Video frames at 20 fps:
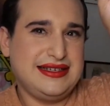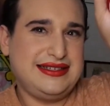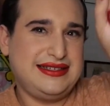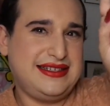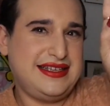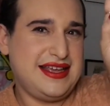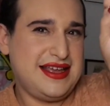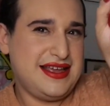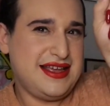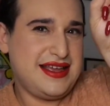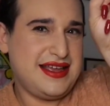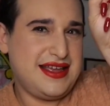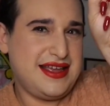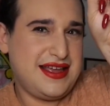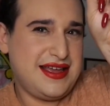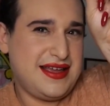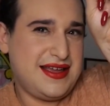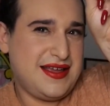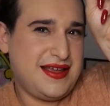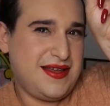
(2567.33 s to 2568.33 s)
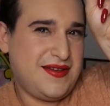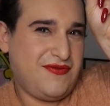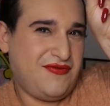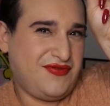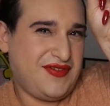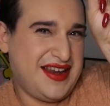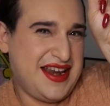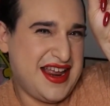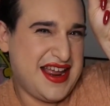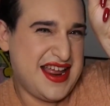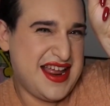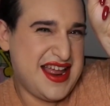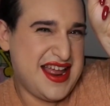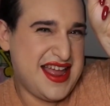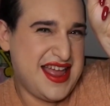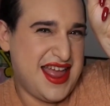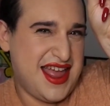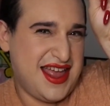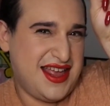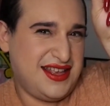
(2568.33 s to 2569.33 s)

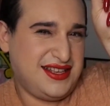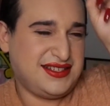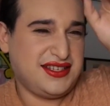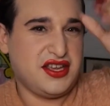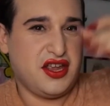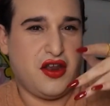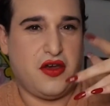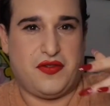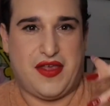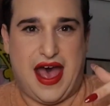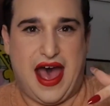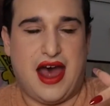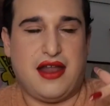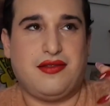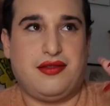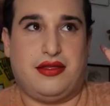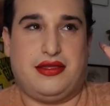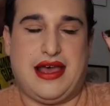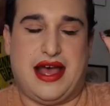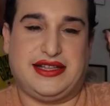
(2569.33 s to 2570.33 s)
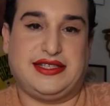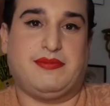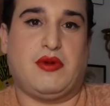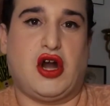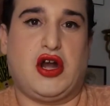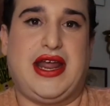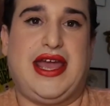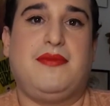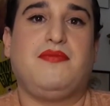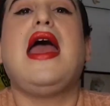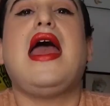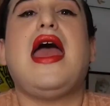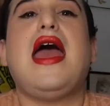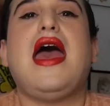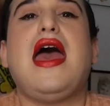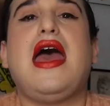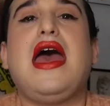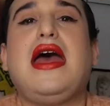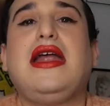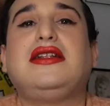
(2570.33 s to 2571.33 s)
Tiffany's, that's Marty.
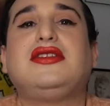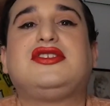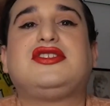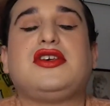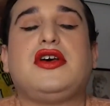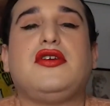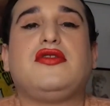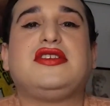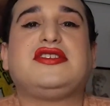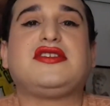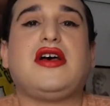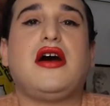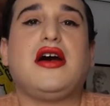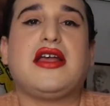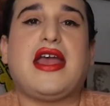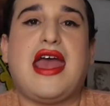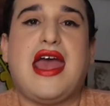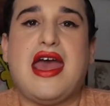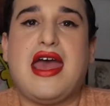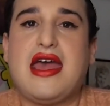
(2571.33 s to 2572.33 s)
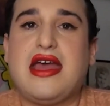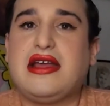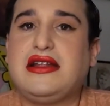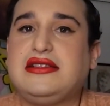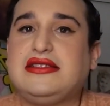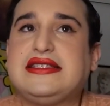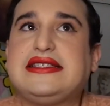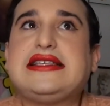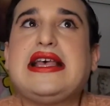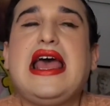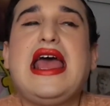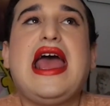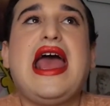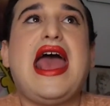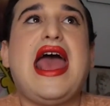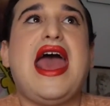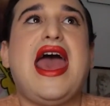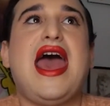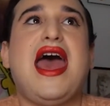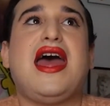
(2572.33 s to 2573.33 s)
And so the song ends,
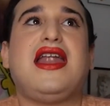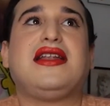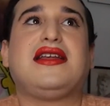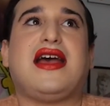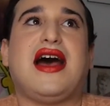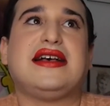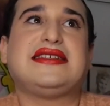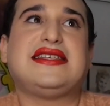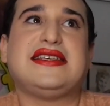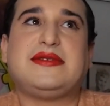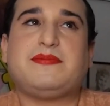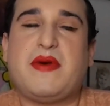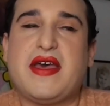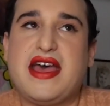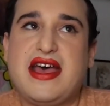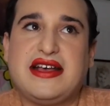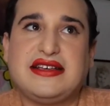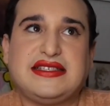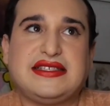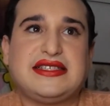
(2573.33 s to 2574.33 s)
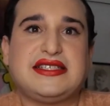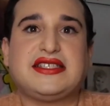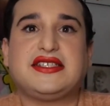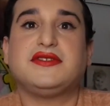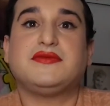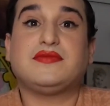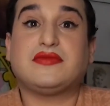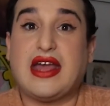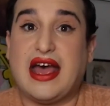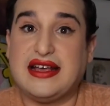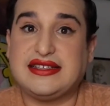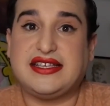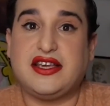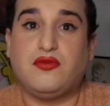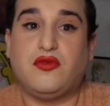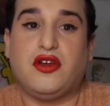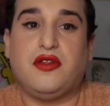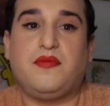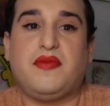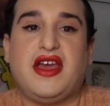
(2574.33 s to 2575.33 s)
and Gus is pissed, as he
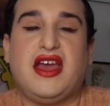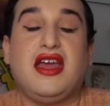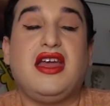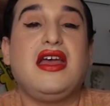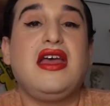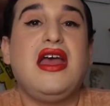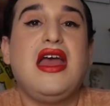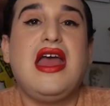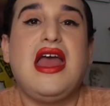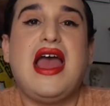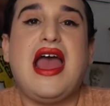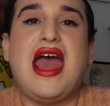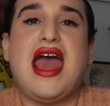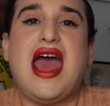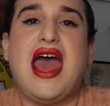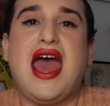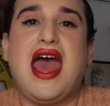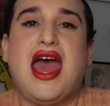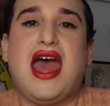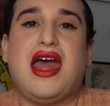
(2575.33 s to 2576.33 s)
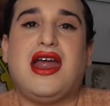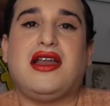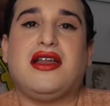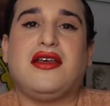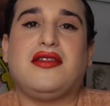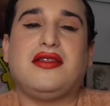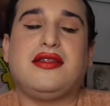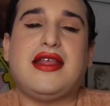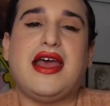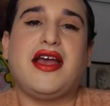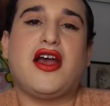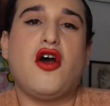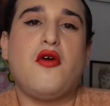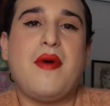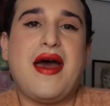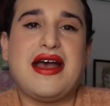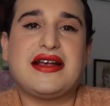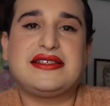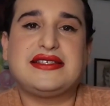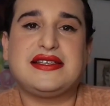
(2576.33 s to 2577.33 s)
would be, and they go
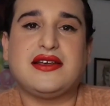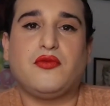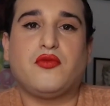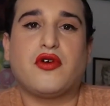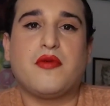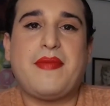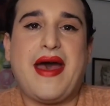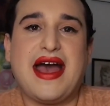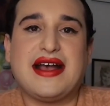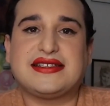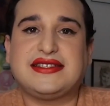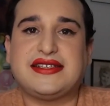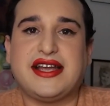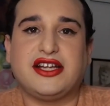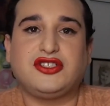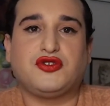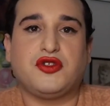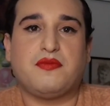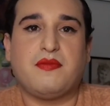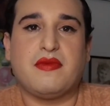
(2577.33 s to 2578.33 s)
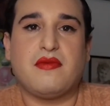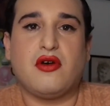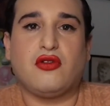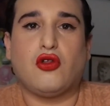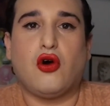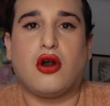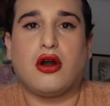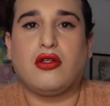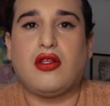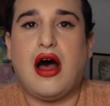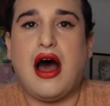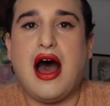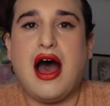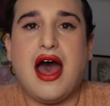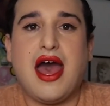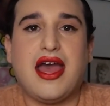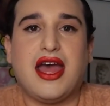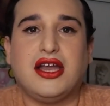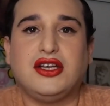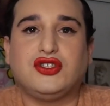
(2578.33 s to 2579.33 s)
back, we're backstage with
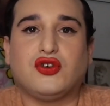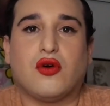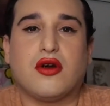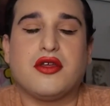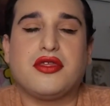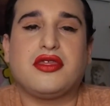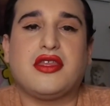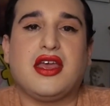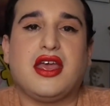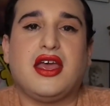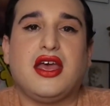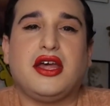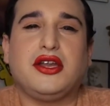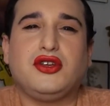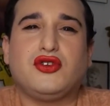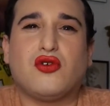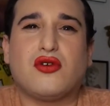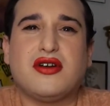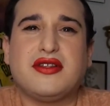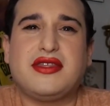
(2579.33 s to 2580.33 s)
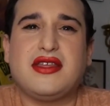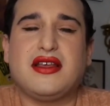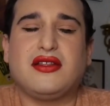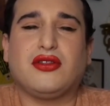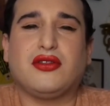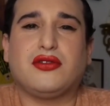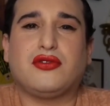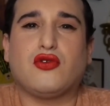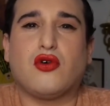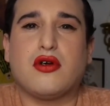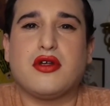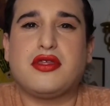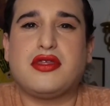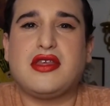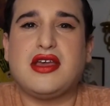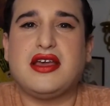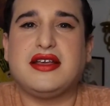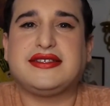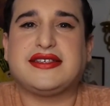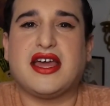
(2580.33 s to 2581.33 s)
Lorelai and Dorothy, and Dorothy is